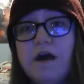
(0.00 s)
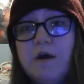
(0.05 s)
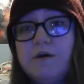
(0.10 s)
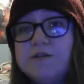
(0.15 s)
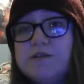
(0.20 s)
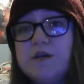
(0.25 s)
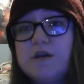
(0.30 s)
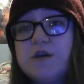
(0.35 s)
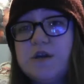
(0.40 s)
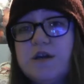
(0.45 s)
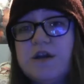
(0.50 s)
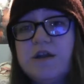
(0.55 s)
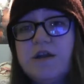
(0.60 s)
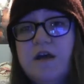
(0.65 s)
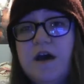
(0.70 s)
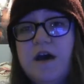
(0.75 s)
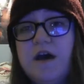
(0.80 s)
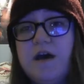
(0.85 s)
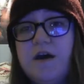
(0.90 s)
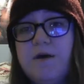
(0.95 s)
a good
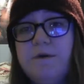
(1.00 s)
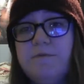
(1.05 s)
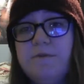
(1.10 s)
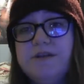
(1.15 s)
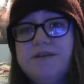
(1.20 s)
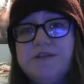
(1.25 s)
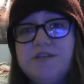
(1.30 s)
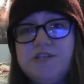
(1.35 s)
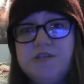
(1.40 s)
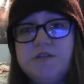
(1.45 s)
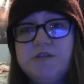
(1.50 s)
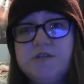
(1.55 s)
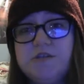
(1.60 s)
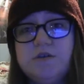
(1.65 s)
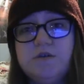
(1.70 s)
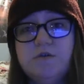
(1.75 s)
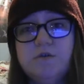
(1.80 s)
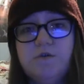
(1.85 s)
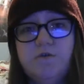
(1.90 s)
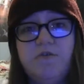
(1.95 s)
addition
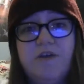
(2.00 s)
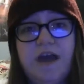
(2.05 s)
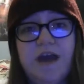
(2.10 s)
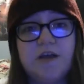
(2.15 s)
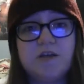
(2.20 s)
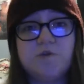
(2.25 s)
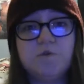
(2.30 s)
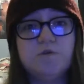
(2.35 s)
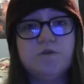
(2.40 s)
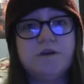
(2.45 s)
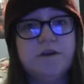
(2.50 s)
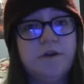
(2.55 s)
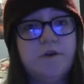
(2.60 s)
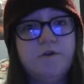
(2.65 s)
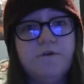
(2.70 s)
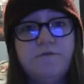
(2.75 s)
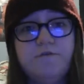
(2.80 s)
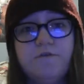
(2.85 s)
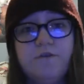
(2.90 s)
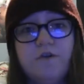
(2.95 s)
to the actual
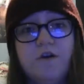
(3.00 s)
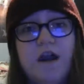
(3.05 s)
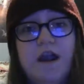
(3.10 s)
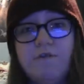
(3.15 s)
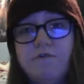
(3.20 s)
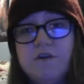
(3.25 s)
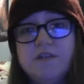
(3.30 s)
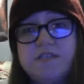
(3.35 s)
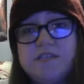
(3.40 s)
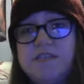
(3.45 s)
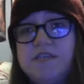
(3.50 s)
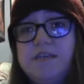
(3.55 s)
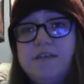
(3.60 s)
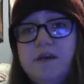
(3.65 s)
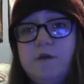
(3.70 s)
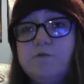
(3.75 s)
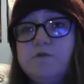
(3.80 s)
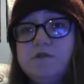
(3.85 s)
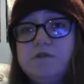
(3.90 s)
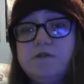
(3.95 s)
cue for every scene
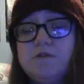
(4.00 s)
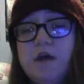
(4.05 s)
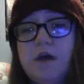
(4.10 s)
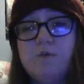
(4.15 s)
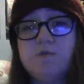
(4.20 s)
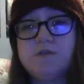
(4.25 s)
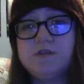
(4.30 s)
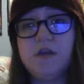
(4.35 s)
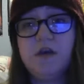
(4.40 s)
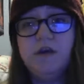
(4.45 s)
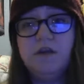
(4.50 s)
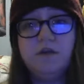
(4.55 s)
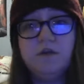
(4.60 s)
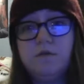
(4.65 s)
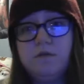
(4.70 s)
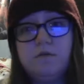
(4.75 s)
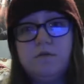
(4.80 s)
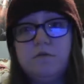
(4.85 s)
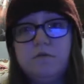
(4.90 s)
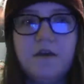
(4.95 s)
that was done.
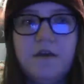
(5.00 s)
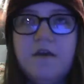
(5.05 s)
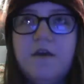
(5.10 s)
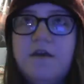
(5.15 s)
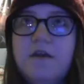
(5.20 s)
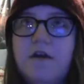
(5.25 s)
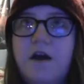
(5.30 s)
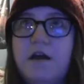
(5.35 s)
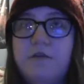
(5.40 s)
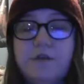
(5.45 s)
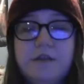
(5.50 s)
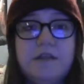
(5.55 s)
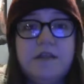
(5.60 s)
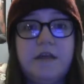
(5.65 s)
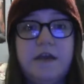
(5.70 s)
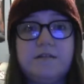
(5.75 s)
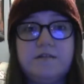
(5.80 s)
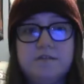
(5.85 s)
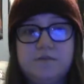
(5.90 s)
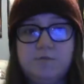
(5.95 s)
You know, I really
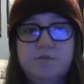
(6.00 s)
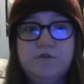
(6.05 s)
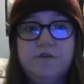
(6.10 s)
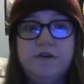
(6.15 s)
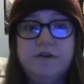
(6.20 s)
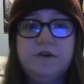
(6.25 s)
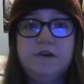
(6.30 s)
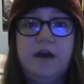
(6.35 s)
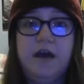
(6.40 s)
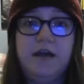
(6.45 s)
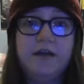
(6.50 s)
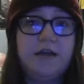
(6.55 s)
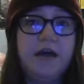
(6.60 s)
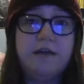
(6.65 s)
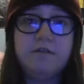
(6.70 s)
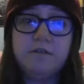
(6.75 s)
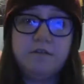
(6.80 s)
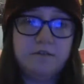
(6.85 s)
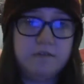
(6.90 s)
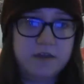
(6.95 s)
like this movie. I
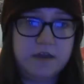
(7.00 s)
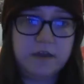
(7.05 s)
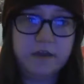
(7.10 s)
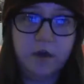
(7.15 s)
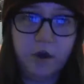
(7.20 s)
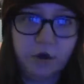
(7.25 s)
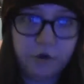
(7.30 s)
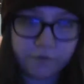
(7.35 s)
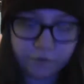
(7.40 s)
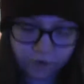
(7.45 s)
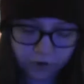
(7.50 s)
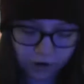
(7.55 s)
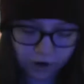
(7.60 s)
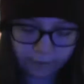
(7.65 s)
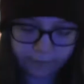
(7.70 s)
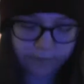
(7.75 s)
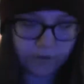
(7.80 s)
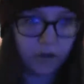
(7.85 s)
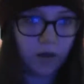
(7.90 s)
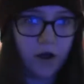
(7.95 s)
liked the
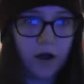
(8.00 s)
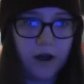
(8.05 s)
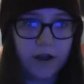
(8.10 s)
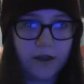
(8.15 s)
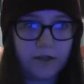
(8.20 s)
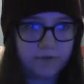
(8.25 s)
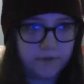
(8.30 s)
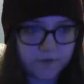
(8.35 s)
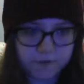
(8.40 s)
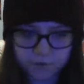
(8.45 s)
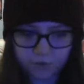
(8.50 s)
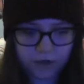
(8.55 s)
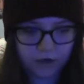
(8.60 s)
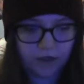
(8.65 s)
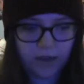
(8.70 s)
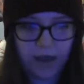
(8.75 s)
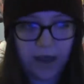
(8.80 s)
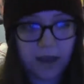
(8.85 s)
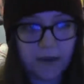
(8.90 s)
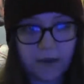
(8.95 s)
overall plot and the
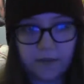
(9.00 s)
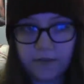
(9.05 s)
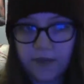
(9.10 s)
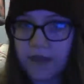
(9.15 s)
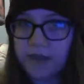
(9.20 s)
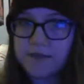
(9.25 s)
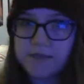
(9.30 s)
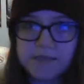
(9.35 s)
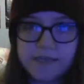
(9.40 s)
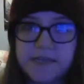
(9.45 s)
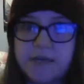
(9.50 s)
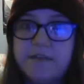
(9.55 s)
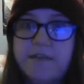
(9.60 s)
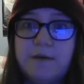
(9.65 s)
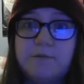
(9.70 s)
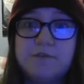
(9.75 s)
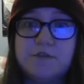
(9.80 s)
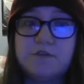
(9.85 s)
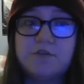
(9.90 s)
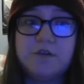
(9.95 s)
storyline and the idea
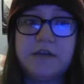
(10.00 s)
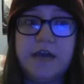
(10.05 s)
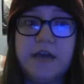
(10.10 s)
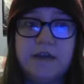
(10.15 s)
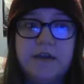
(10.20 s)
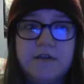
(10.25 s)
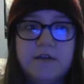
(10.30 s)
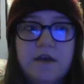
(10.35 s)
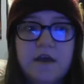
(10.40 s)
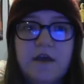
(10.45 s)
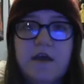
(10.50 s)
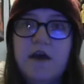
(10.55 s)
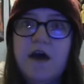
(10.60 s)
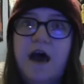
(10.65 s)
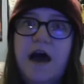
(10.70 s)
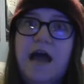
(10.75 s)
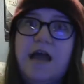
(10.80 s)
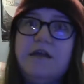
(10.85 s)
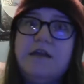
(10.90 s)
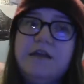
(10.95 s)
that was created.
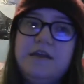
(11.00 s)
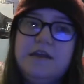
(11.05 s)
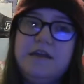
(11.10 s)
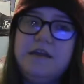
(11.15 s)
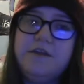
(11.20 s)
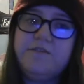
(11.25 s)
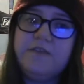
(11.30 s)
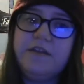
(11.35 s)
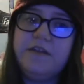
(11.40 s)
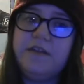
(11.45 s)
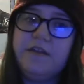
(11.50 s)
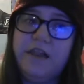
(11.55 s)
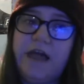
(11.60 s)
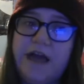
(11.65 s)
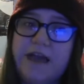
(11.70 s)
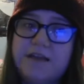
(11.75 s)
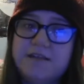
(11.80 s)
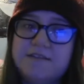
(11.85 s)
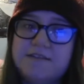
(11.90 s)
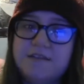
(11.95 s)
I even
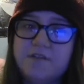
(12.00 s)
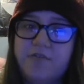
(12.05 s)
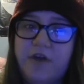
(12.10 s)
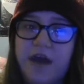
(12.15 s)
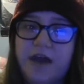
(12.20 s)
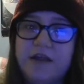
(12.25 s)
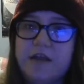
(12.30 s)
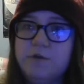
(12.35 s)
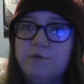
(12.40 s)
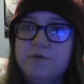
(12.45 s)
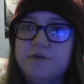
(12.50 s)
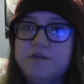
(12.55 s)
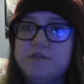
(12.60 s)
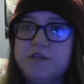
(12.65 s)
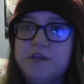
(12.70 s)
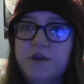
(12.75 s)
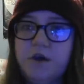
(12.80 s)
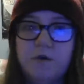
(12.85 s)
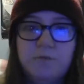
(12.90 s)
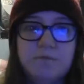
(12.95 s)
liked that it
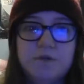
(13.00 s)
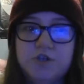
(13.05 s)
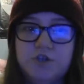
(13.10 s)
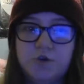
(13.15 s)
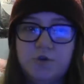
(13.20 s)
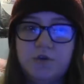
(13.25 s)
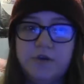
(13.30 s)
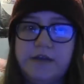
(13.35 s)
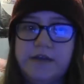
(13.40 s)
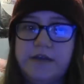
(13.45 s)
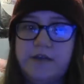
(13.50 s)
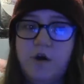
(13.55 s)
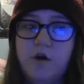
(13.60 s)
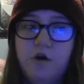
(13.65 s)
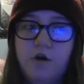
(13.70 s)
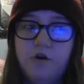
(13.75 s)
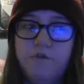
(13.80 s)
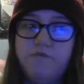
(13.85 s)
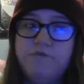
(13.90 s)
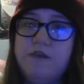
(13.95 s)
was, you know, majority and
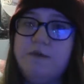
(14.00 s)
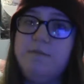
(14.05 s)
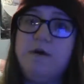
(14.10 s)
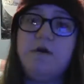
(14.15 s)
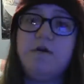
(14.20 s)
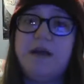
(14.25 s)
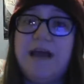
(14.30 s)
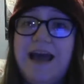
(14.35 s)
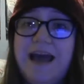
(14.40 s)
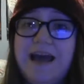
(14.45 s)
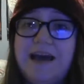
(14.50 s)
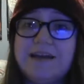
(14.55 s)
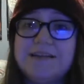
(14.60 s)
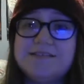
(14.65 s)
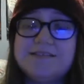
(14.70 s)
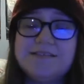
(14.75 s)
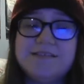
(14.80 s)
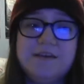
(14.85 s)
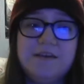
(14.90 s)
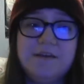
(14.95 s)
all female cast.